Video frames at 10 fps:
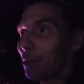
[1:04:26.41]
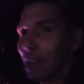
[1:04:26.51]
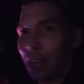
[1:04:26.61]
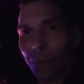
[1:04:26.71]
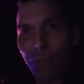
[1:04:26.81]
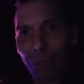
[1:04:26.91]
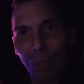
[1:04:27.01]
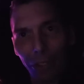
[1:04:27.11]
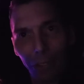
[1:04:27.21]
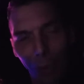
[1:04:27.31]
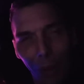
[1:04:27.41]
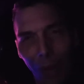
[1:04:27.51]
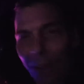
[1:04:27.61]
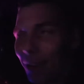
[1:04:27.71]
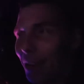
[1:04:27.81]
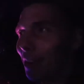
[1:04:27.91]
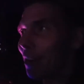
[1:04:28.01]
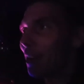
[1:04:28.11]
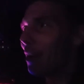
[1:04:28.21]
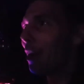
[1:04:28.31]
E equals mc squared.
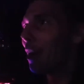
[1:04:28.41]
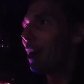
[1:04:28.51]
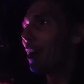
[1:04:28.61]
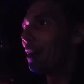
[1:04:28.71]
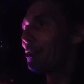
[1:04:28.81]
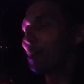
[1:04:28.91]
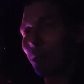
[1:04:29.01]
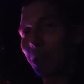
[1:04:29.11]
So we